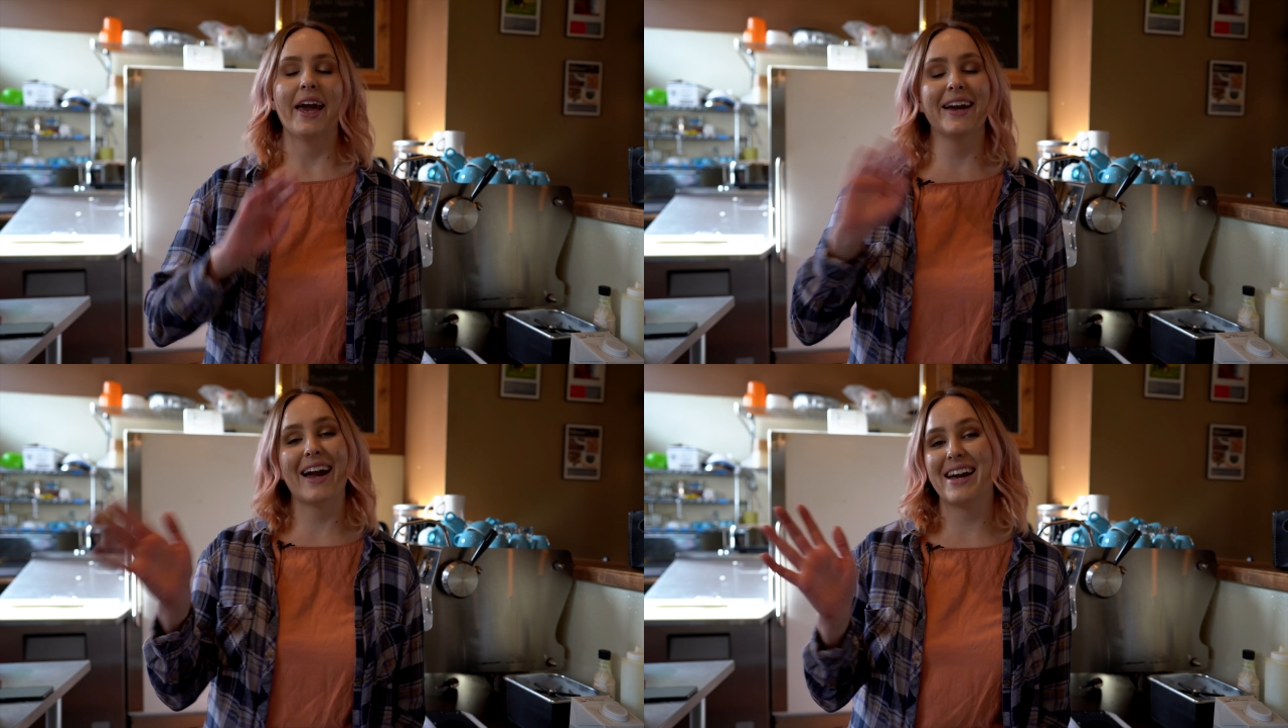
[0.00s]

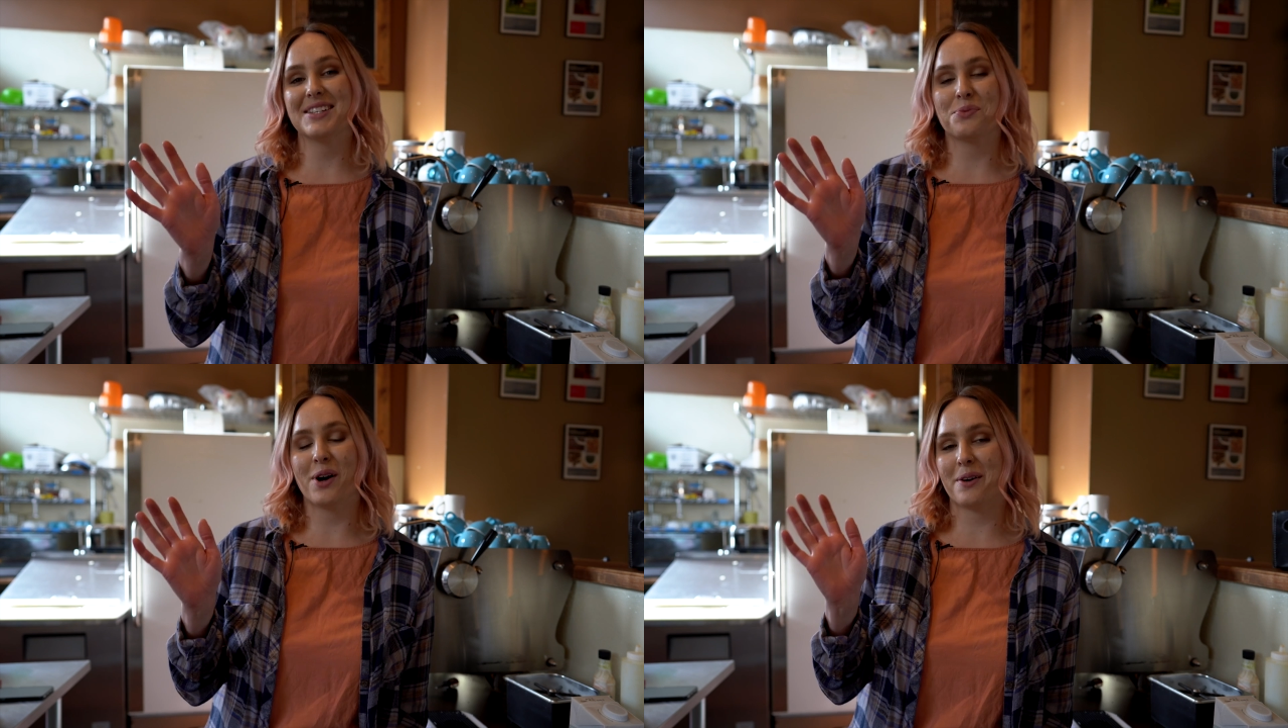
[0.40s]
Hey
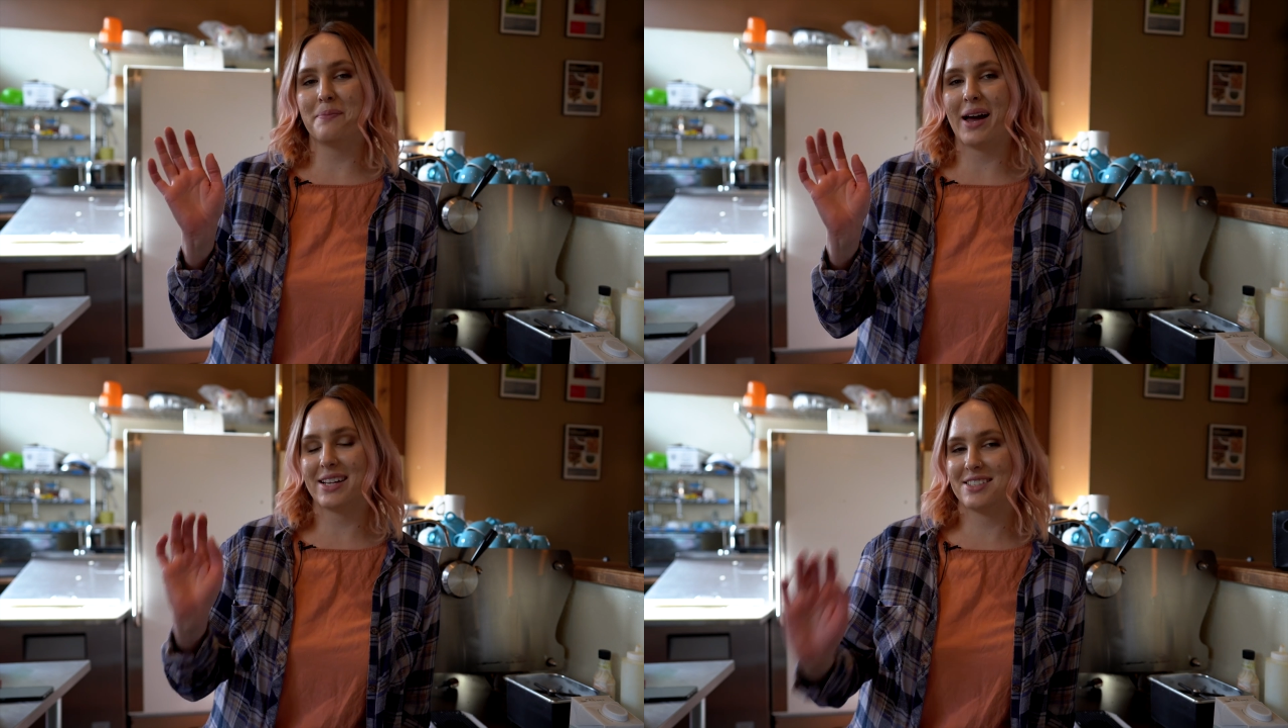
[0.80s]
guys,
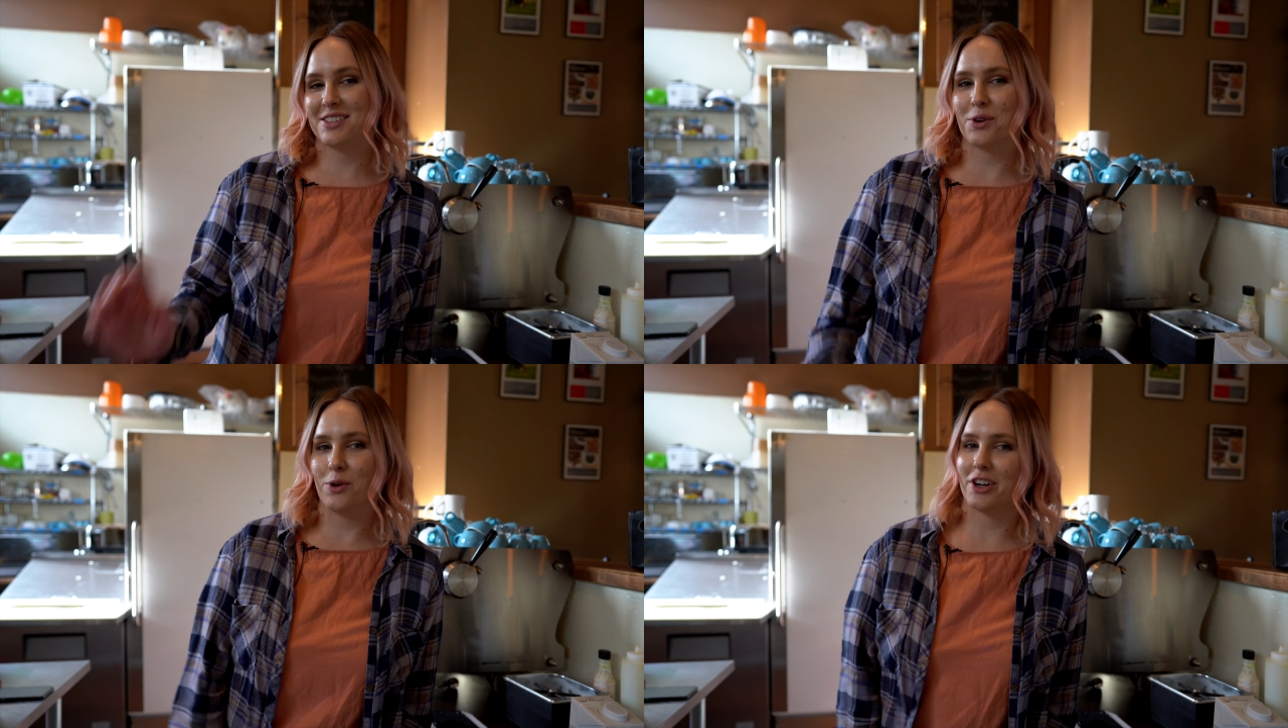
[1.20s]
welcome back to
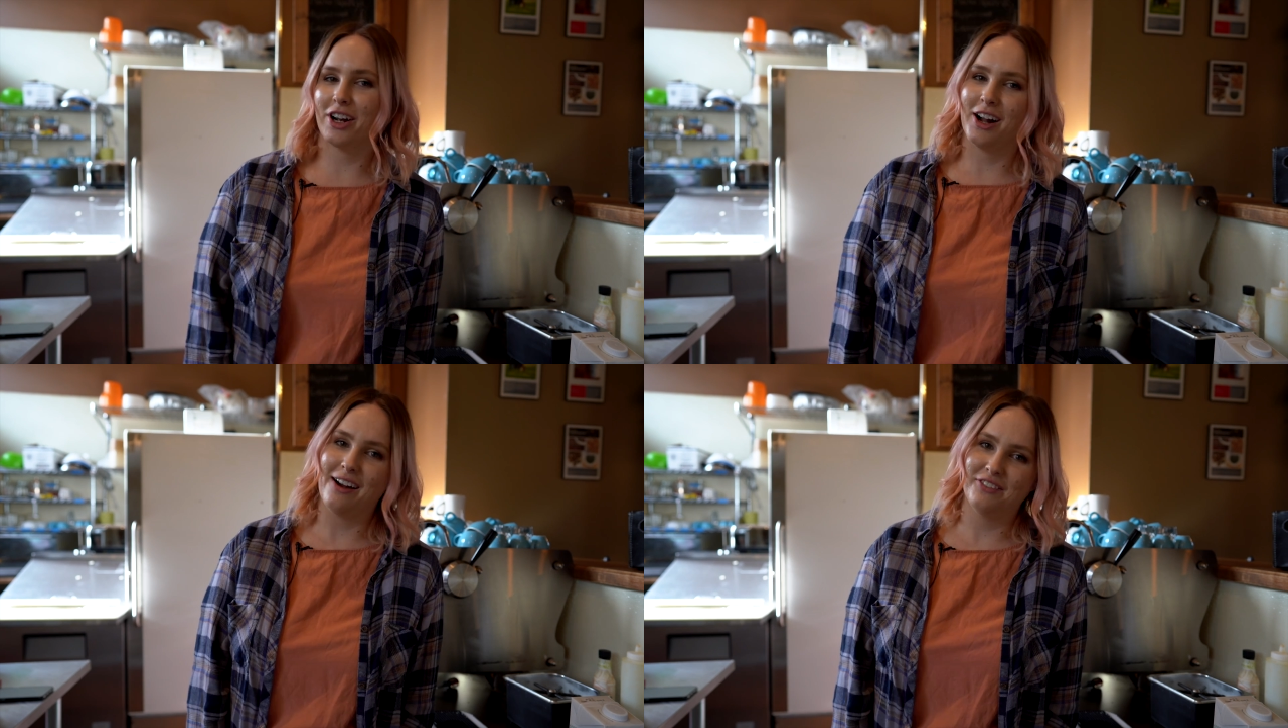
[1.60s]
the
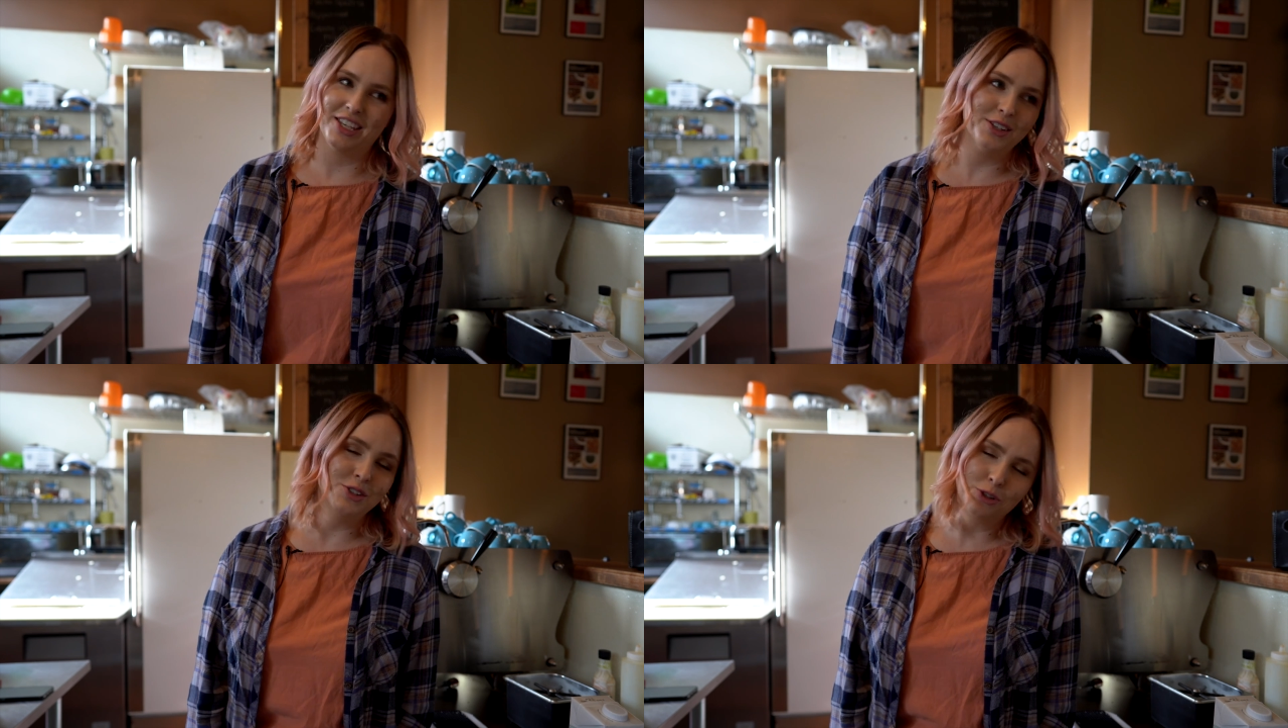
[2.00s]
Corner Coffee
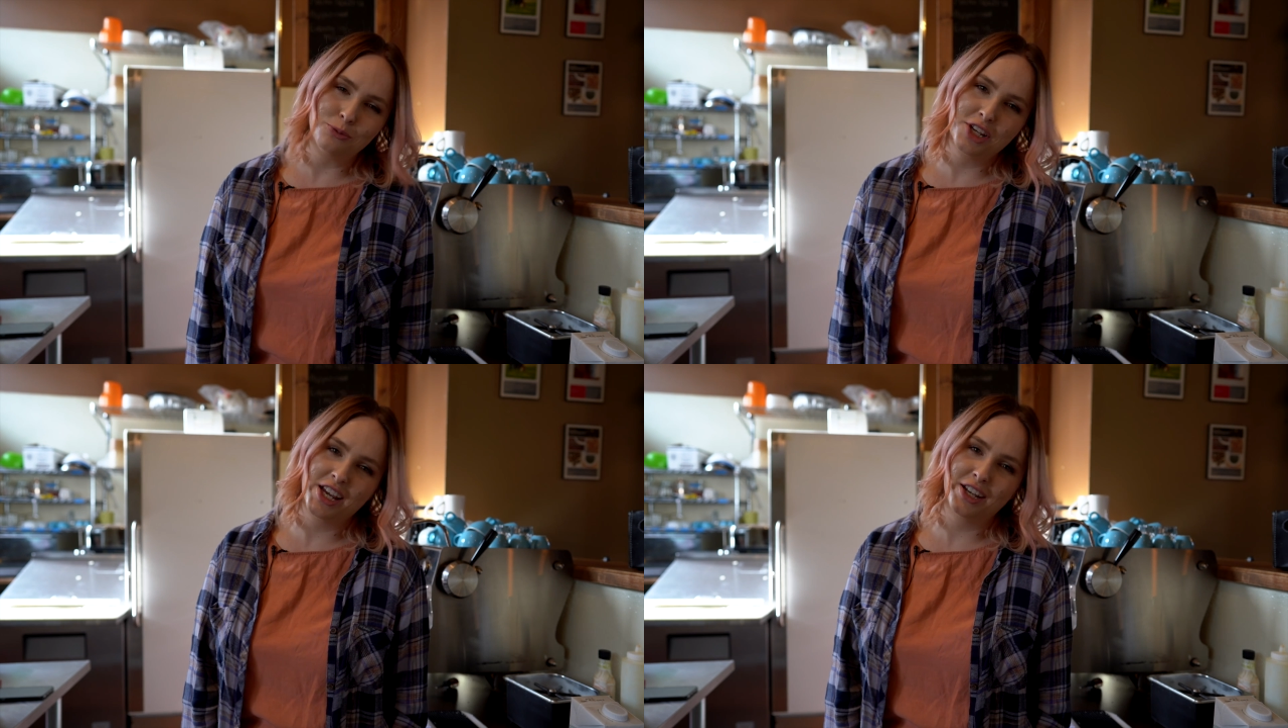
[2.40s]

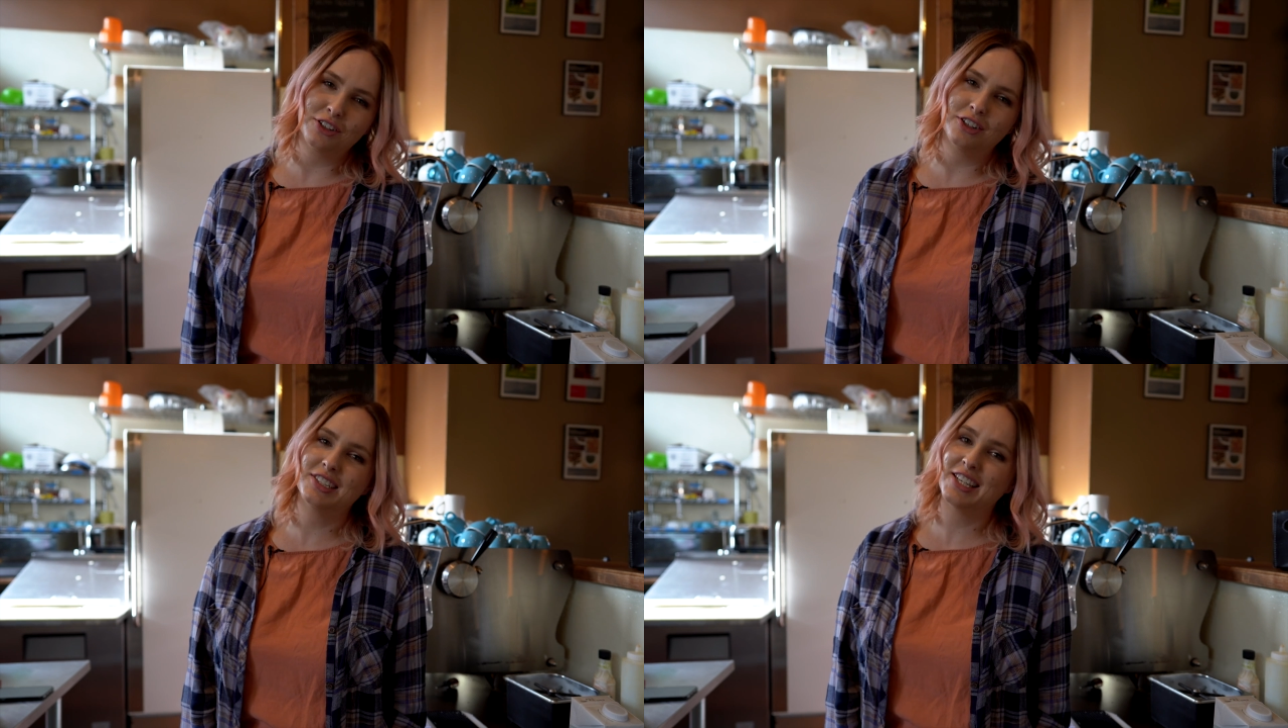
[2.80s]
YouTube channel.